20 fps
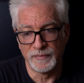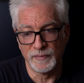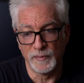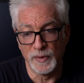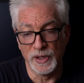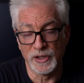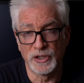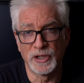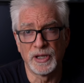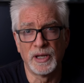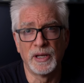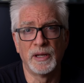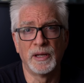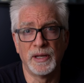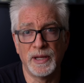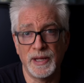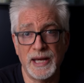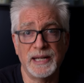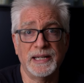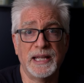which,
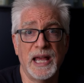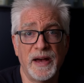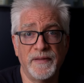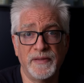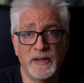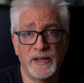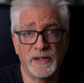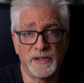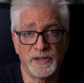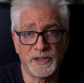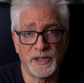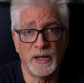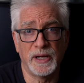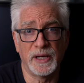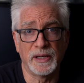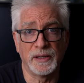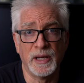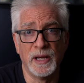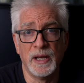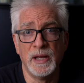that caveat
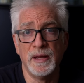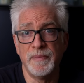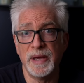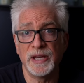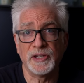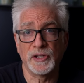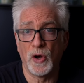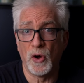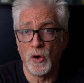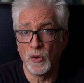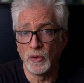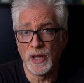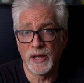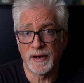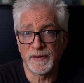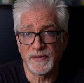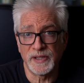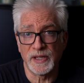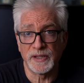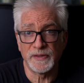aside, makes a whole lot
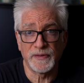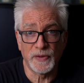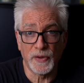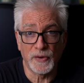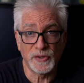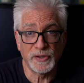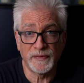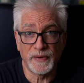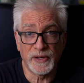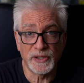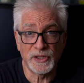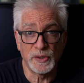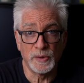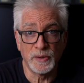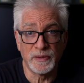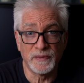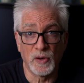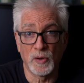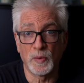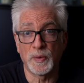of sense for those of us who
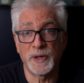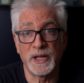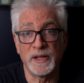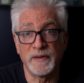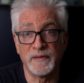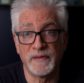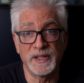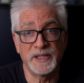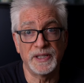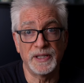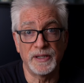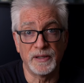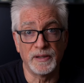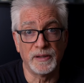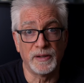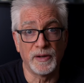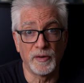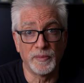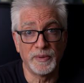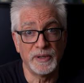have already invested in
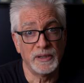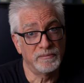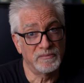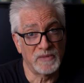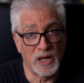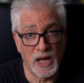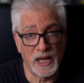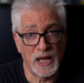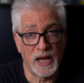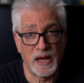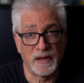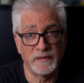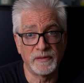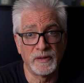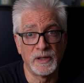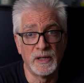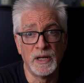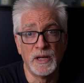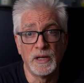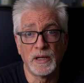Adobe. I have
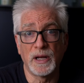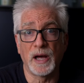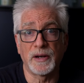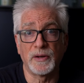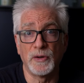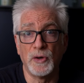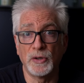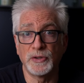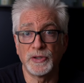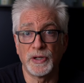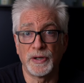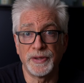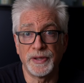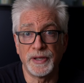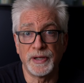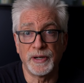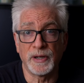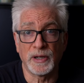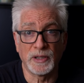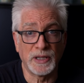gotten hooked on
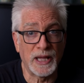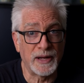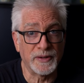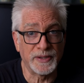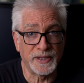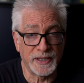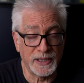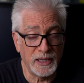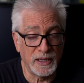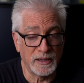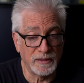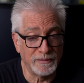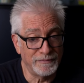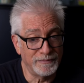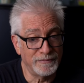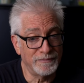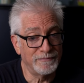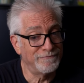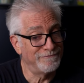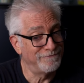their cloud syncing.
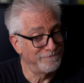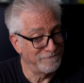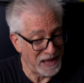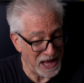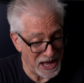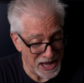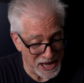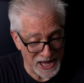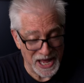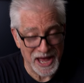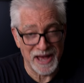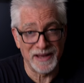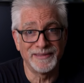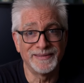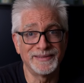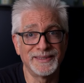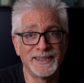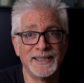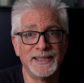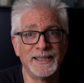I
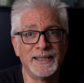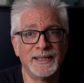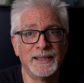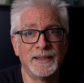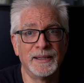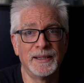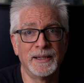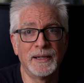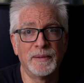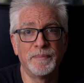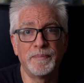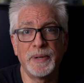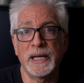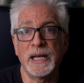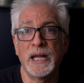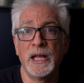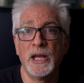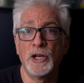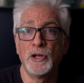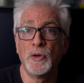have,
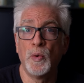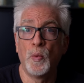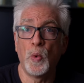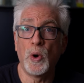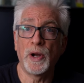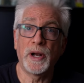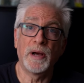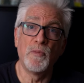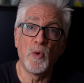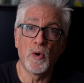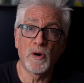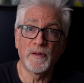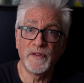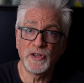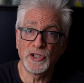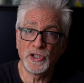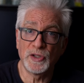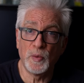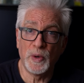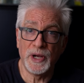but want a more
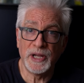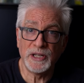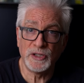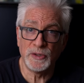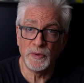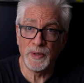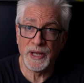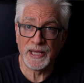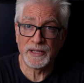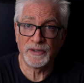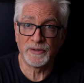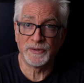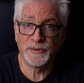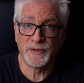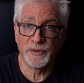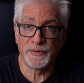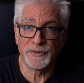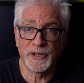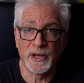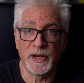efficient way to handle
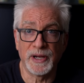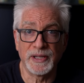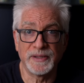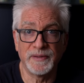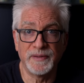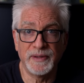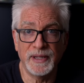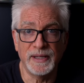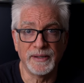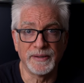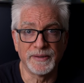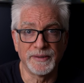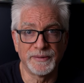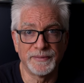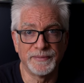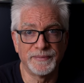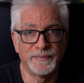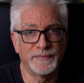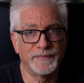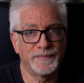those kinds of things.
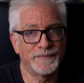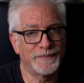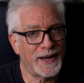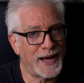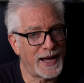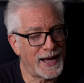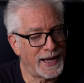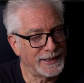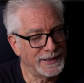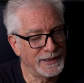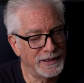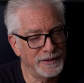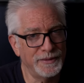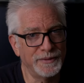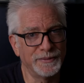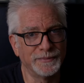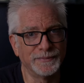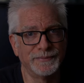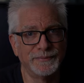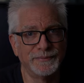I do.